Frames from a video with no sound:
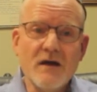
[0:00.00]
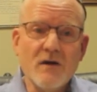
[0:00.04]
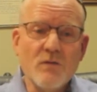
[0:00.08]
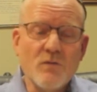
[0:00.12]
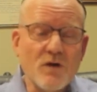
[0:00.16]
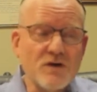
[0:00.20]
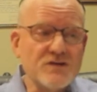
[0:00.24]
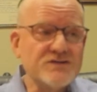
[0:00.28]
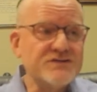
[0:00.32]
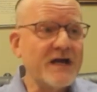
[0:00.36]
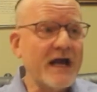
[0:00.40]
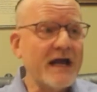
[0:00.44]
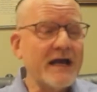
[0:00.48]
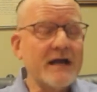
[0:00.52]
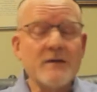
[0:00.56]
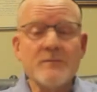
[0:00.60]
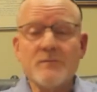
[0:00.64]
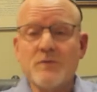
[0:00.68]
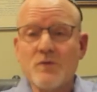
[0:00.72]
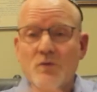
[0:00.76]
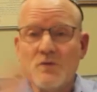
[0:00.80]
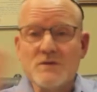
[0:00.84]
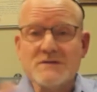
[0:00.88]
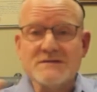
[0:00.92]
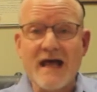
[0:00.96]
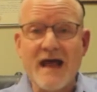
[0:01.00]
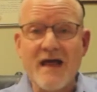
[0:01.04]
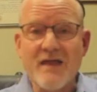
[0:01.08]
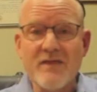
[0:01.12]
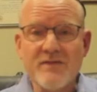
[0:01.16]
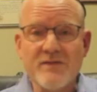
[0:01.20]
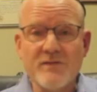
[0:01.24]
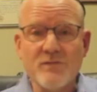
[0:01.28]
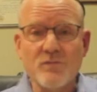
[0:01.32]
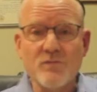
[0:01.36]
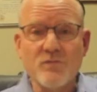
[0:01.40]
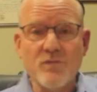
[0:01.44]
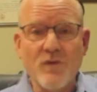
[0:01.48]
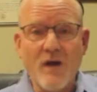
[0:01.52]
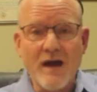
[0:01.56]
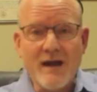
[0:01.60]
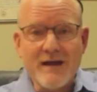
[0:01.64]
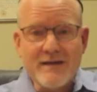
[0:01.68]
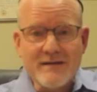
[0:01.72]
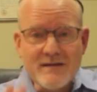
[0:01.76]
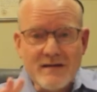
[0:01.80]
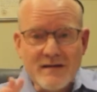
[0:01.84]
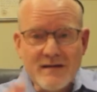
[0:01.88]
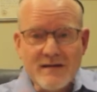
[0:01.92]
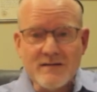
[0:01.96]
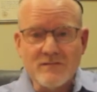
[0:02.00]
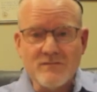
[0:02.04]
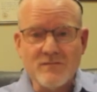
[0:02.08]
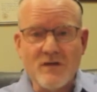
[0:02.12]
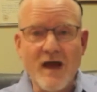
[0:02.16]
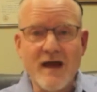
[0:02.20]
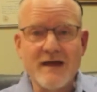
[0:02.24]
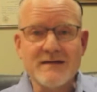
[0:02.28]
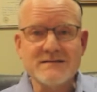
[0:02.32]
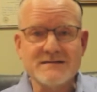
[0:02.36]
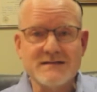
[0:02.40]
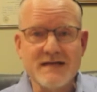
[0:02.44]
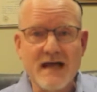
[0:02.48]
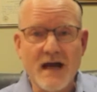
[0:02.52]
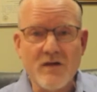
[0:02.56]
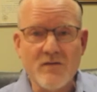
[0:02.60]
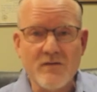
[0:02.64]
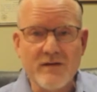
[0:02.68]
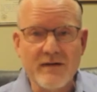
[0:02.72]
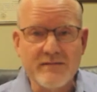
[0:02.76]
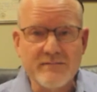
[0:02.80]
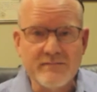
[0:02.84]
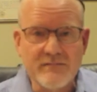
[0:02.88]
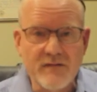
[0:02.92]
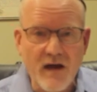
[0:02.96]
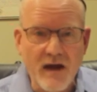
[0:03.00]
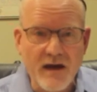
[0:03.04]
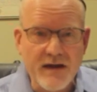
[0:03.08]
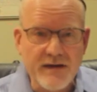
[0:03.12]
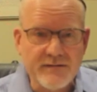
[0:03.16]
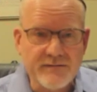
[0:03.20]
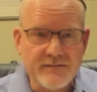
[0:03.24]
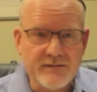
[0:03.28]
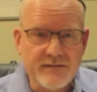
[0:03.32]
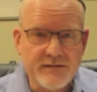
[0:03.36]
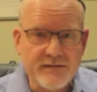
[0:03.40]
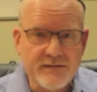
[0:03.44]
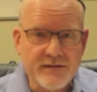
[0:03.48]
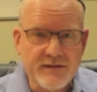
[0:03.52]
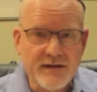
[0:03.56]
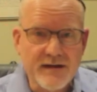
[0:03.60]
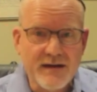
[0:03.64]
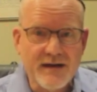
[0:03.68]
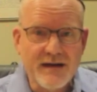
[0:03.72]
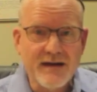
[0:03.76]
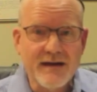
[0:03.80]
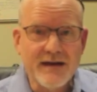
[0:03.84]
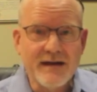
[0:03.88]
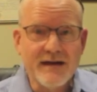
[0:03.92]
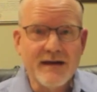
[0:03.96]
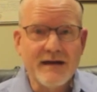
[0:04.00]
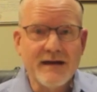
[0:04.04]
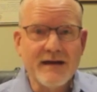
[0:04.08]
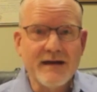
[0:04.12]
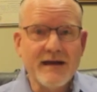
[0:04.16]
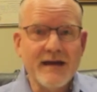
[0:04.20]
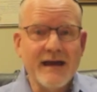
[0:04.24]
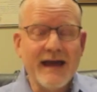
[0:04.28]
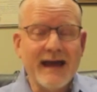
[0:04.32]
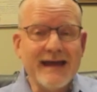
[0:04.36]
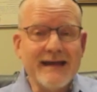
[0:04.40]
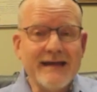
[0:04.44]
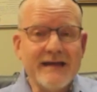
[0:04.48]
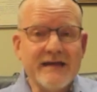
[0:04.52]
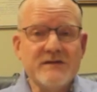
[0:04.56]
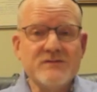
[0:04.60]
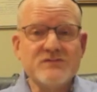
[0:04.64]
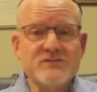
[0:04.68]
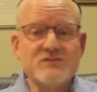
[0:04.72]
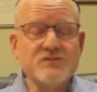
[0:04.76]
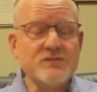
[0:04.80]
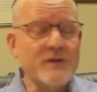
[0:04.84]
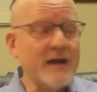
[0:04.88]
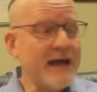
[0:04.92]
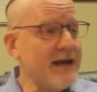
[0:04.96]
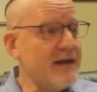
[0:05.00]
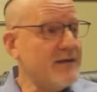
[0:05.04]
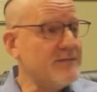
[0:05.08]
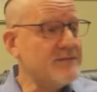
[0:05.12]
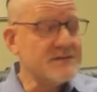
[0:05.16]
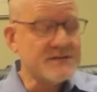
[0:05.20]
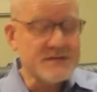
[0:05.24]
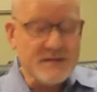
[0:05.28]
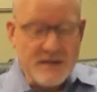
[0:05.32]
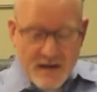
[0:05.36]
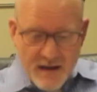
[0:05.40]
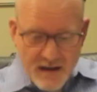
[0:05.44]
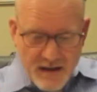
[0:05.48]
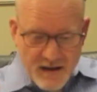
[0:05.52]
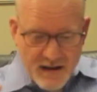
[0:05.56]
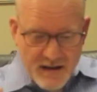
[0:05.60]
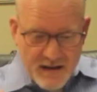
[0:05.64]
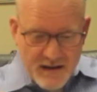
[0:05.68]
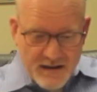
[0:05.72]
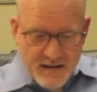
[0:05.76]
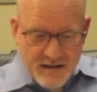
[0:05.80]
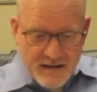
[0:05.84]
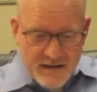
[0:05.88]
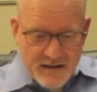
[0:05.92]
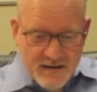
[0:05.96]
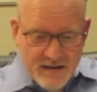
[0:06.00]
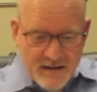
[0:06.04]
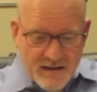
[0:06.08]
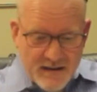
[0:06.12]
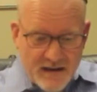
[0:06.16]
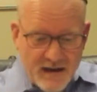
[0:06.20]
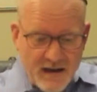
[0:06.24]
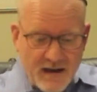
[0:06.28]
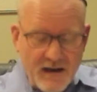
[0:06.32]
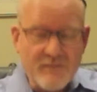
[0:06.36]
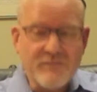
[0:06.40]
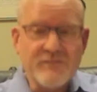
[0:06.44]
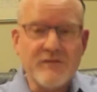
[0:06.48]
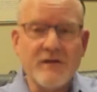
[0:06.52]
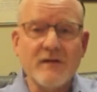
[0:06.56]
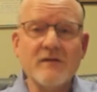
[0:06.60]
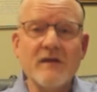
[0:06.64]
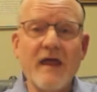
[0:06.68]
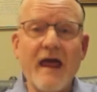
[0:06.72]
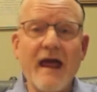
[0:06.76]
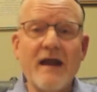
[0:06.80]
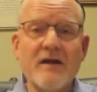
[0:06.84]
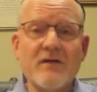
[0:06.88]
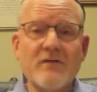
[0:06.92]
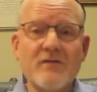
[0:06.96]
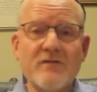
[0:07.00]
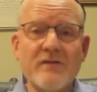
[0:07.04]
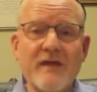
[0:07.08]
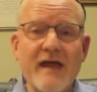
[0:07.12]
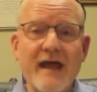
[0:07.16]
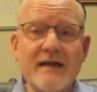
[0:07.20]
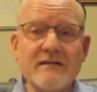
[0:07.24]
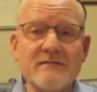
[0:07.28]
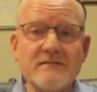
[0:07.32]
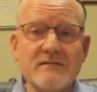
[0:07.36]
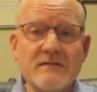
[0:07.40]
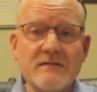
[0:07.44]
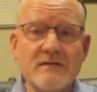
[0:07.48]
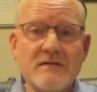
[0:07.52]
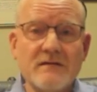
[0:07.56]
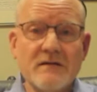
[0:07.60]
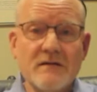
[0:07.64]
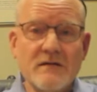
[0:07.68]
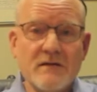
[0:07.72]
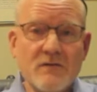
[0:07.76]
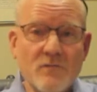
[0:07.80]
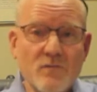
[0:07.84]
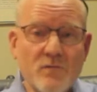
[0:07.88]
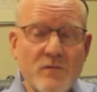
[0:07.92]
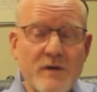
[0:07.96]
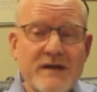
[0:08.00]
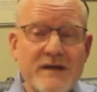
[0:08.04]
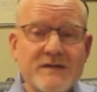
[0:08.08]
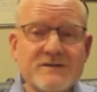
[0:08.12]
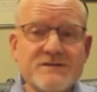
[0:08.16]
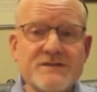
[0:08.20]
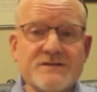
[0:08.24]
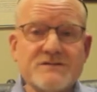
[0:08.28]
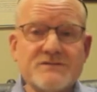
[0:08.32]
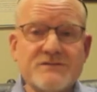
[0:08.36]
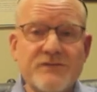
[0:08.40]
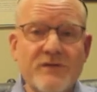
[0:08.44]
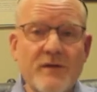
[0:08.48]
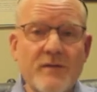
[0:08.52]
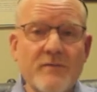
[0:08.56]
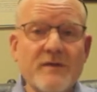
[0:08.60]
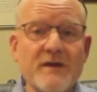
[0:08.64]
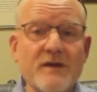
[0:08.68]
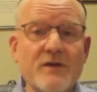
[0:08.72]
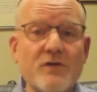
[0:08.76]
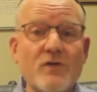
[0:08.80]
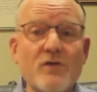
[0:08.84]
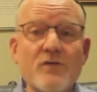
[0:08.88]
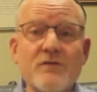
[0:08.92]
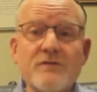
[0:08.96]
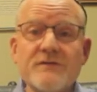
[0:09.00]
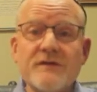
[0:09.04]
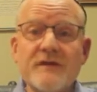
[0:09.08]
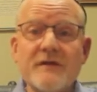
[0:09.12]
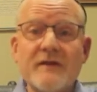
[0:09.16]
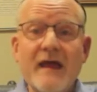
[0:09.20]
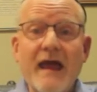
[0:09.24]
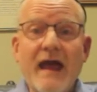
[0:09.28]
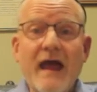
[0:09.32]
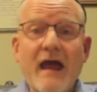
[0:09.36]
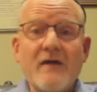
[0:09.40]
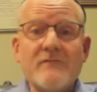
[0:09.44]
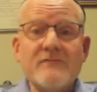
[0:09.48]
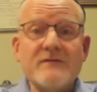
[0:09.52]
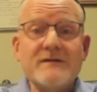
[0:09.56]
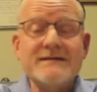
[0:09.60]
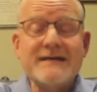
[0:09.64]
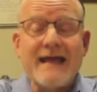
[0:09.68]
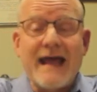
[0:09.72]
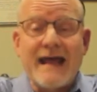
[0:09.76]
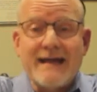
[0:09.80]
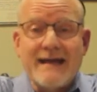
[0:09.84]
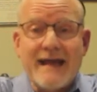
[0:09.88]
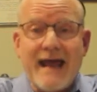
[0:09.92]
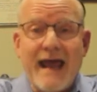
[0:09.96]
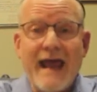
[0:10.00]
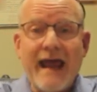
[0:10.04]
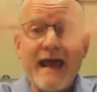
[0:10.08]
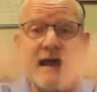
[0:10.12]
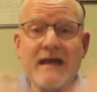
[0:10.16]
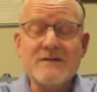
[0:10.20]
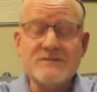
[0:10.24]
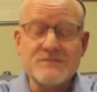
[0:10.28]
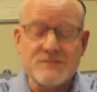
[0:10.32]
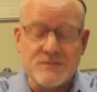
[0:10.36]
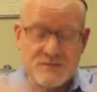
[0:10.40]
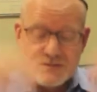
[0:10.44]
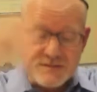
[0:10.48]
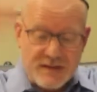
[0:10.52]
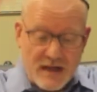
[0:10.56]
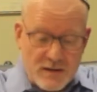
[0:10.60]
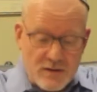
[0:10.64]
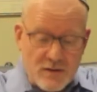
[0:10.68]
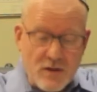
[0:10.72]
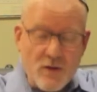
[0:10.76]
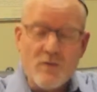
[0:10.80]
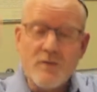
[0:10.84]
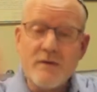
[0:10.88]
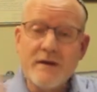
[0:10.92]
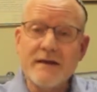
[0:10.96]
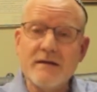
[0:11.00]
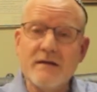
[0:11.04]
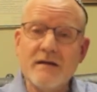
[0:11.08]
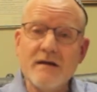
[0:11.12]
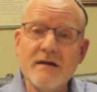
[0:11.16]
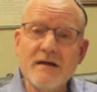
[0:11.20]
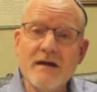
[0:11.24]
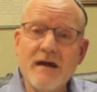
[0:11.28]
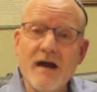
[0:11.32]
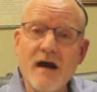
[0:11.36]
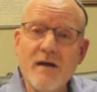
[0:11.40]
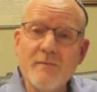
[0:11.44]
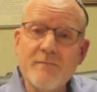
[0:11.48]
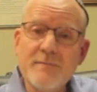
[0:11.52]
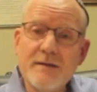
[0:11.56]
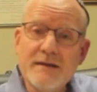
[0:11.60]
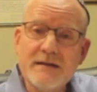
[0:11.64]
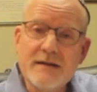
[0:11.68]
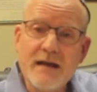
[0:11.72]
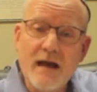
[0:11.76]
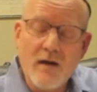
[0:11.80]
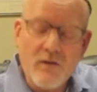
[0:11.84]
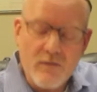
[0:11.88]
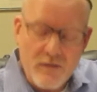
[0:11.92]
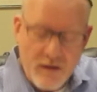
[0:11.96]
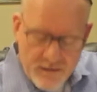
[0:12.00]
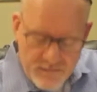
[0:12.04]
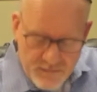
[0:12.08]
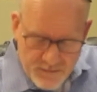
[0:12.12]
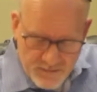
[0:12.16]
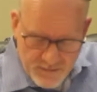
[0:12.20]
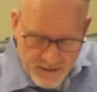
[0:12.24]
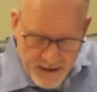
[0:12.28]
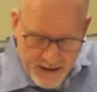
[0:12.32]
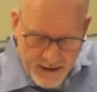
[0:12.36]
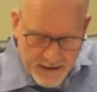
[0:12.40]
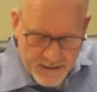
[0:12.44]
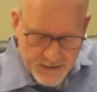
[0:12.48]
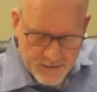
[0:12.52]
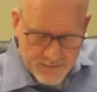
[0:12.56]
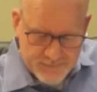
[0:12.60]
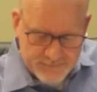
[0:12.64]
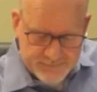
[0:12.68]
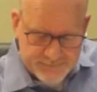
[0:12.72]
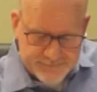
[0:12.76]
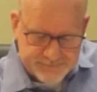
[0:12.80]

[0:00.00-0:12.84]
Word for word: where Jacob, who is on the run, lies down at night and he dreams of a ladder that reaches from the earth to the heaven, and angels are going up and down on the ladder.